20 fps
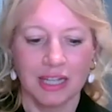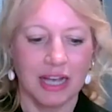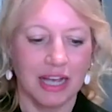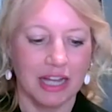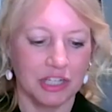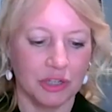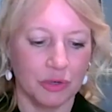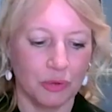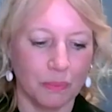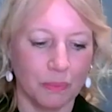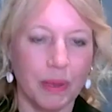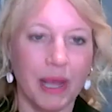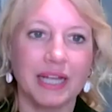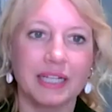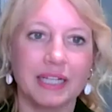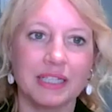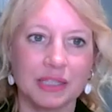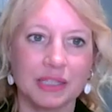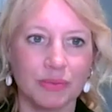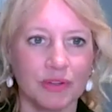and your
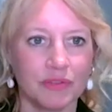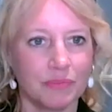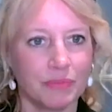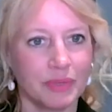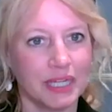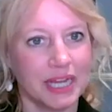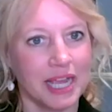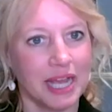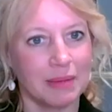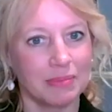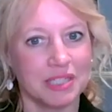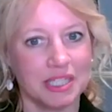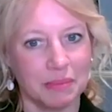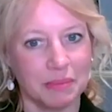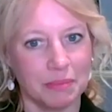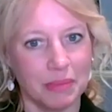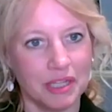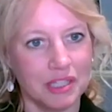paints would have been kept in